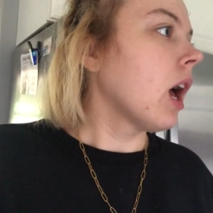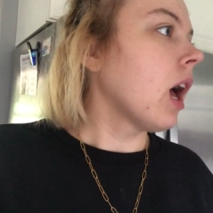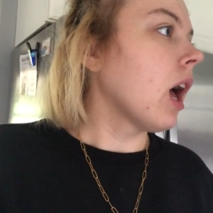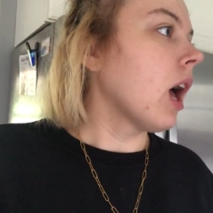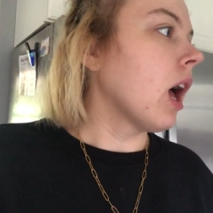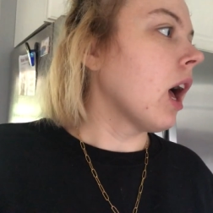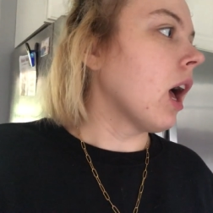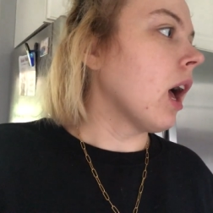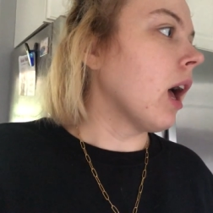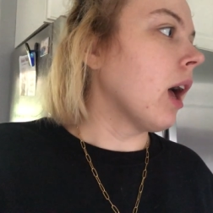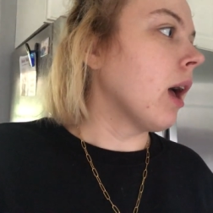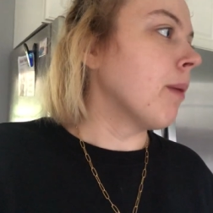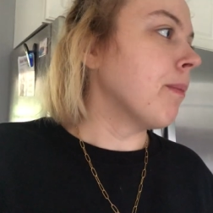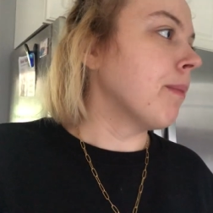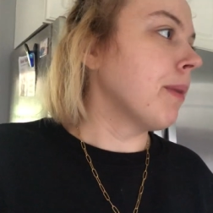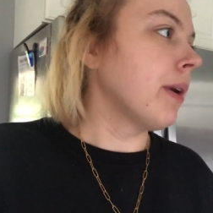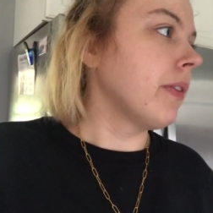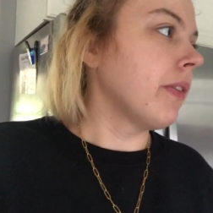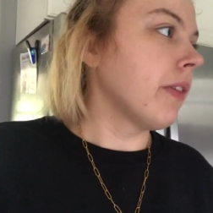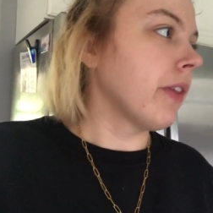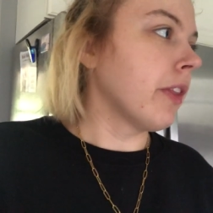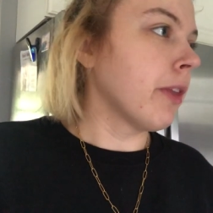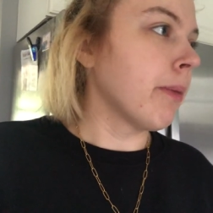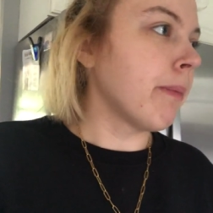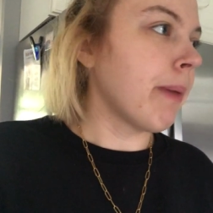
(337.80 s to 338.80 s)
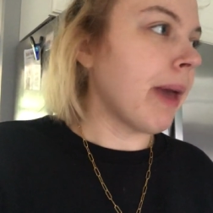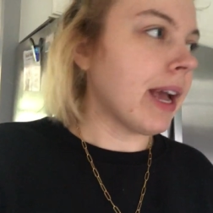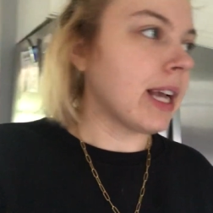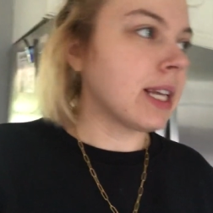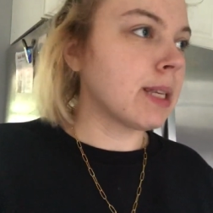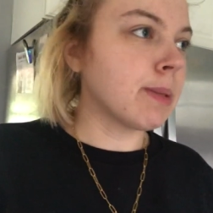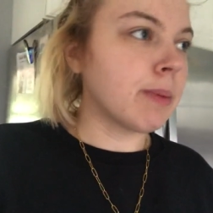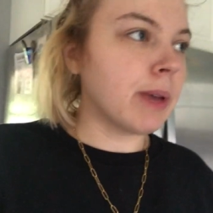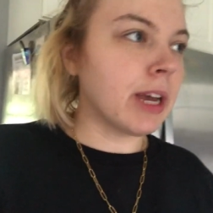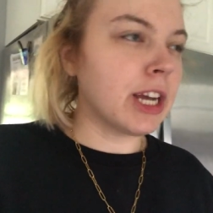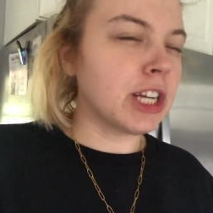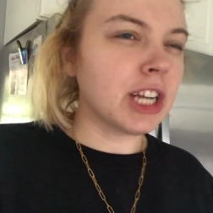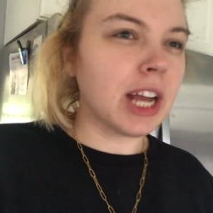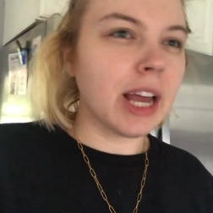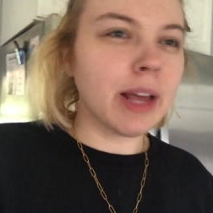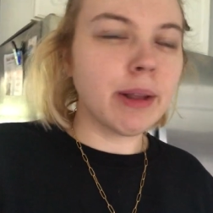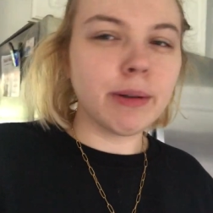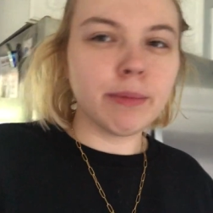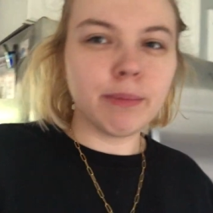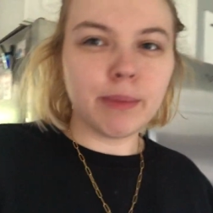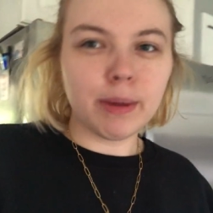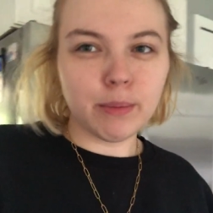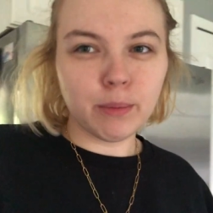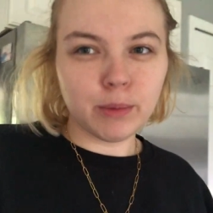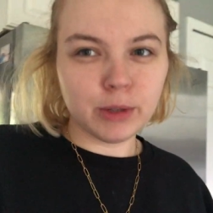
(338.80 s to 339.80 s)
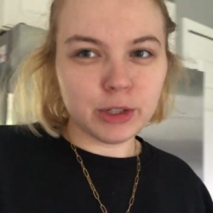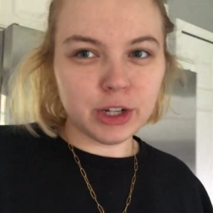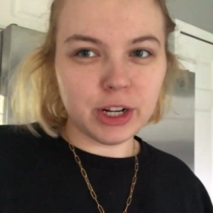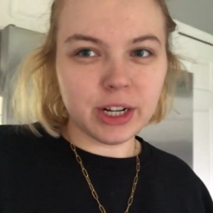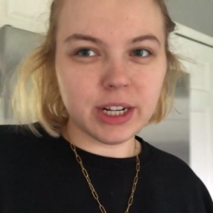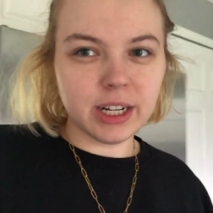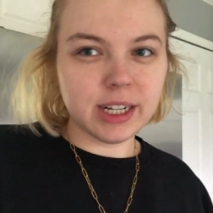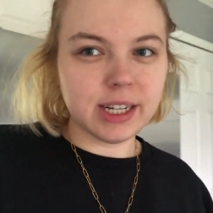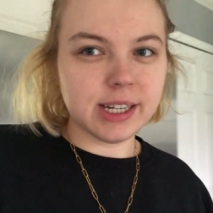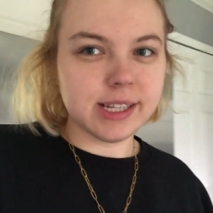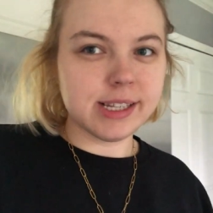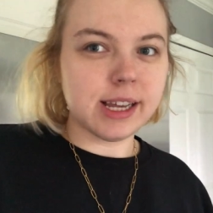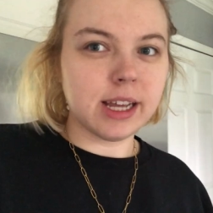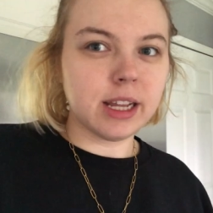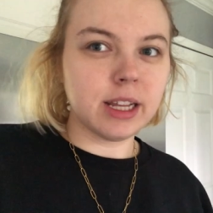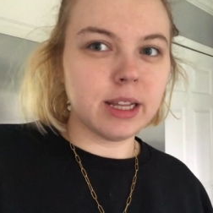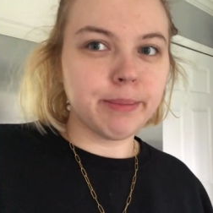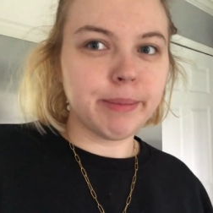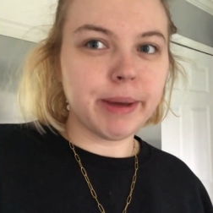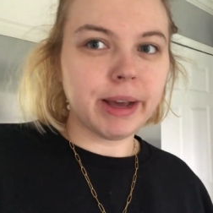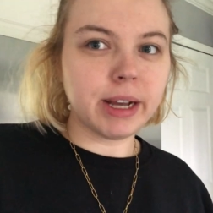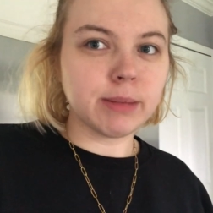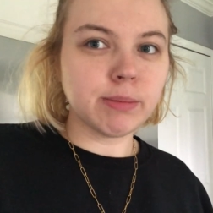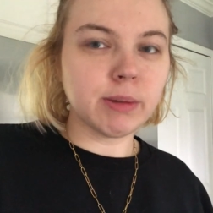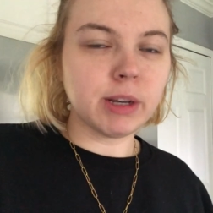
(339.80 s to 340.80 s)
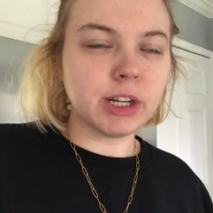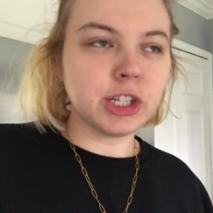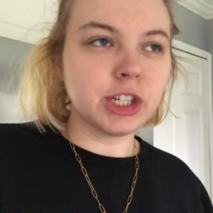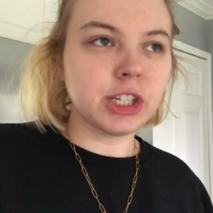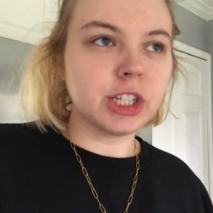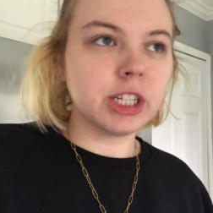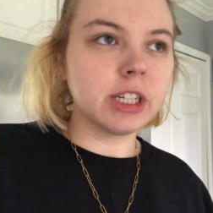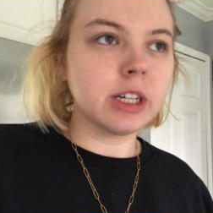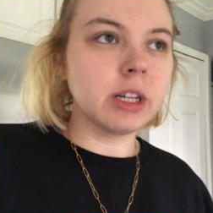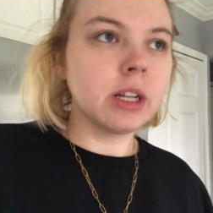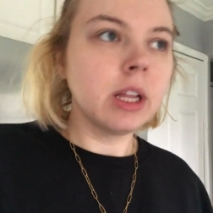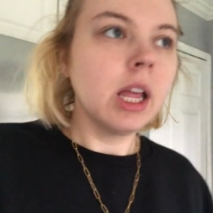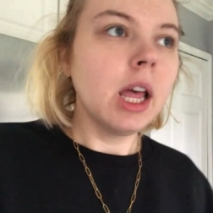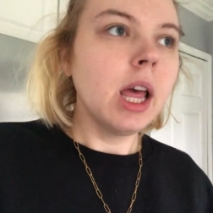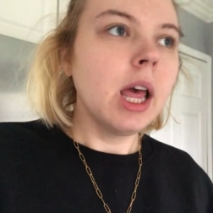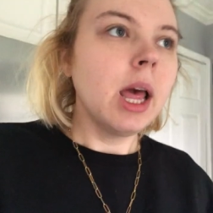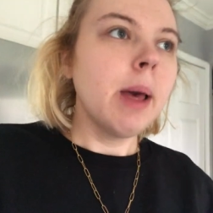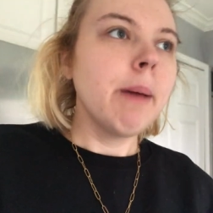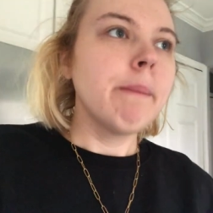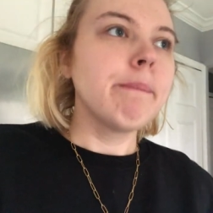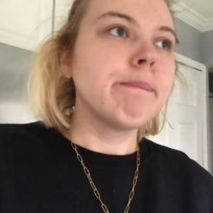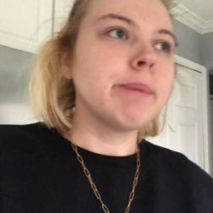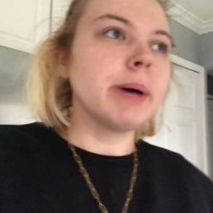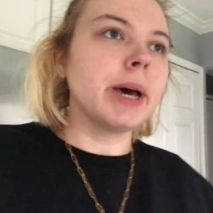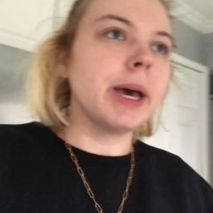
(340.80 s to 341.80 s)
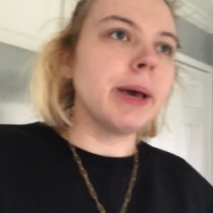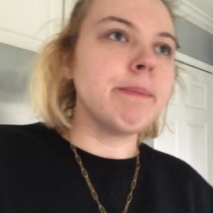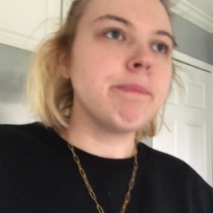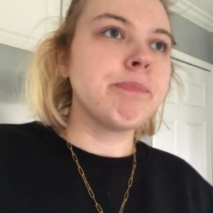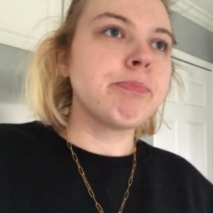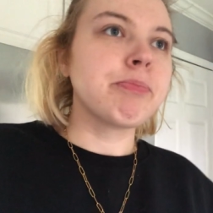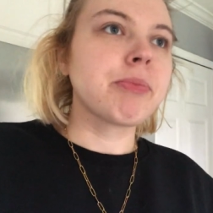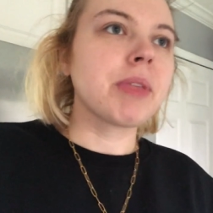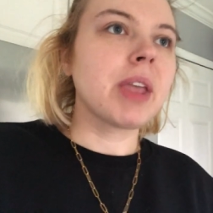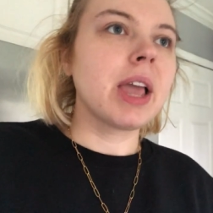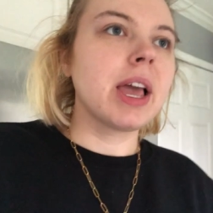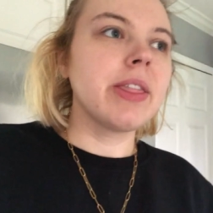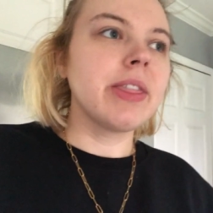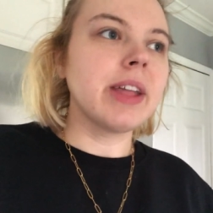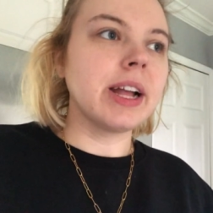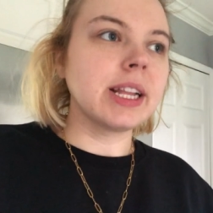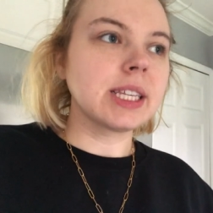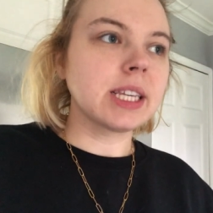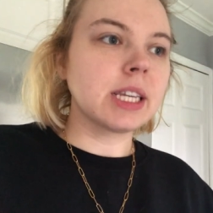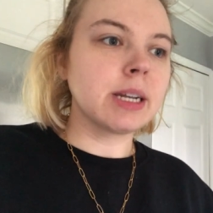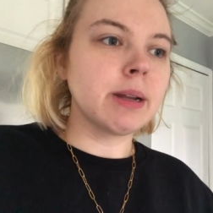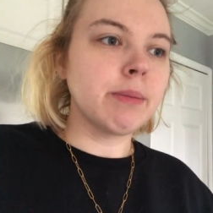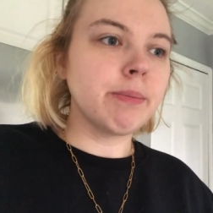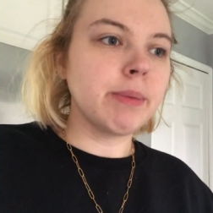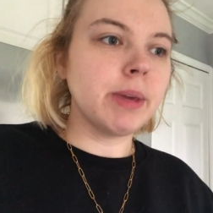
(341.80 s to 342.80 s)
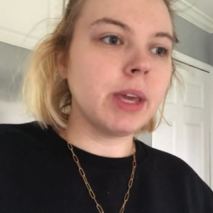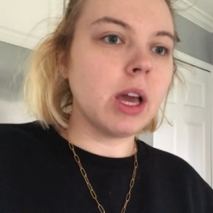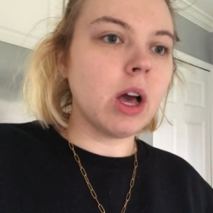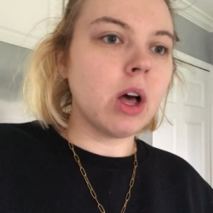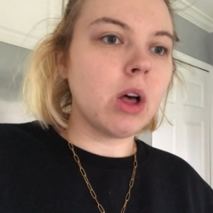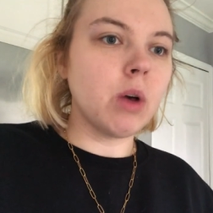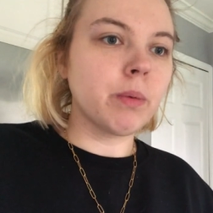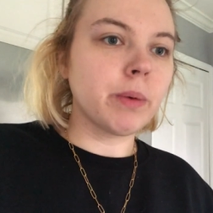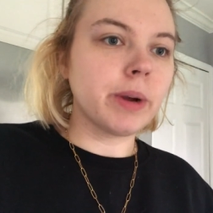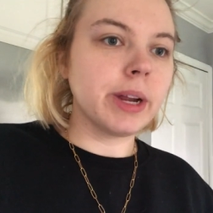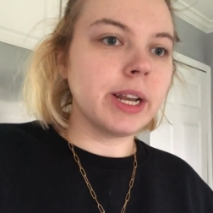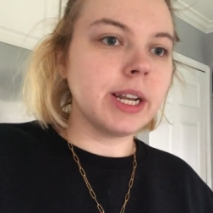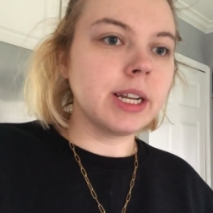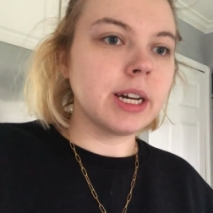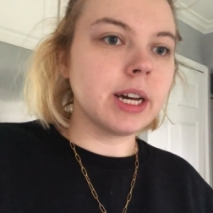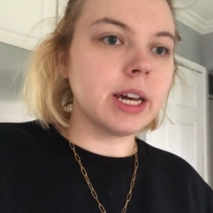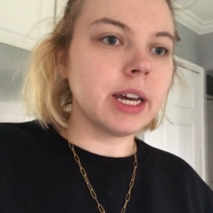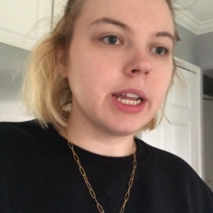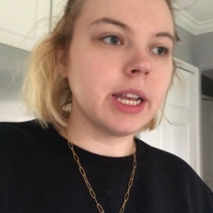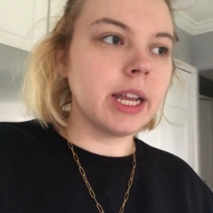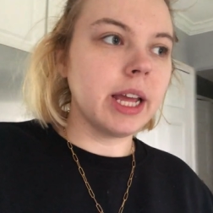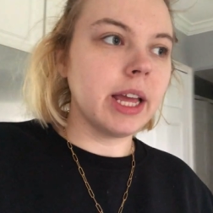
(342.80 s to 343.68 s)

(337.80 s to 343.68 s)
and then the backsplash. We're trying to decide on the backsplash still, but that's gonna be all redone.